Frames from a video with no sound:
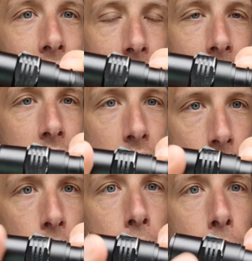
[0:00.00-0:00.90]

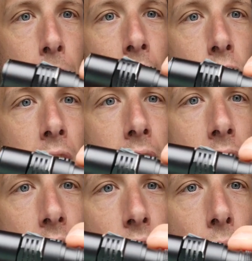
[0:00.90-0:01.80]
18650 flashlight,
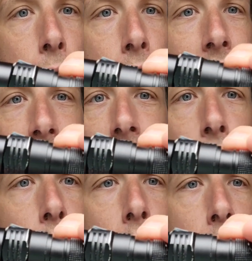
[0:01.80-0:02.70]
the Sofirn
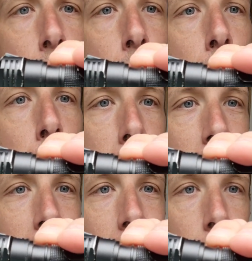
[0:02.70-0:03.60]
SC32 with
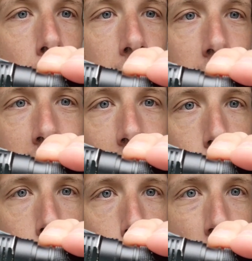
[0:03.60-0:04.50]
the electronic tail
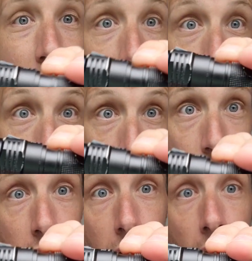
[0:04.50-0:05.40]
switch is
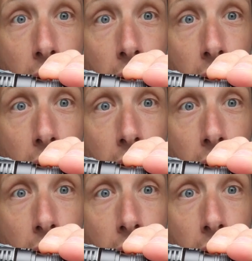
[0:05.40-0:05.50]
still